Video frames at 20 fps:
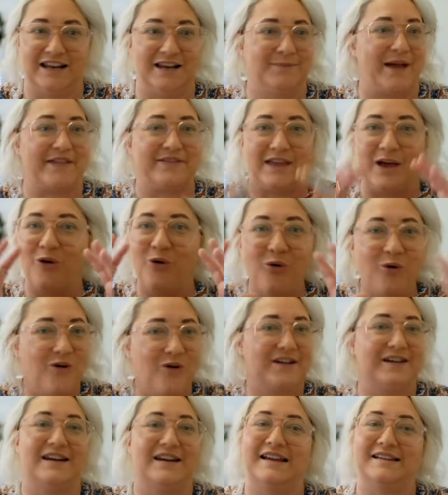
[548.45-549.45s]
about the
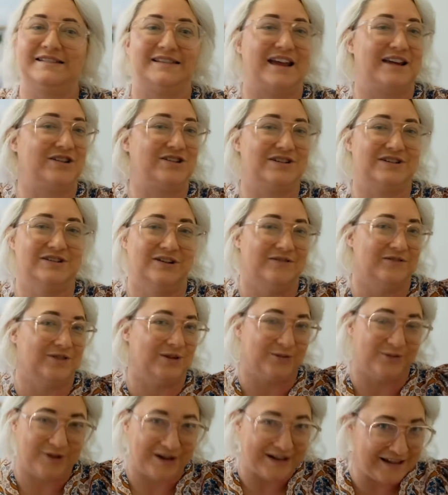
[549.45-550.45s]
organization of
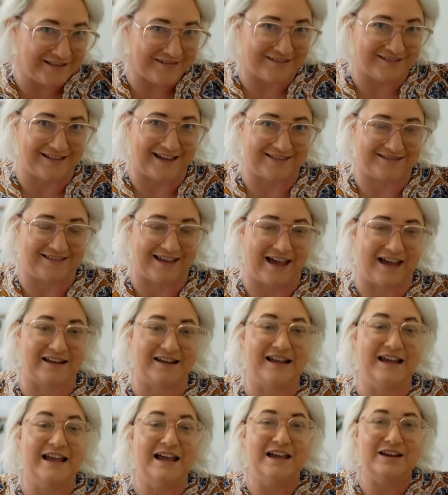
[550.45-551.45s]
it or anything like that.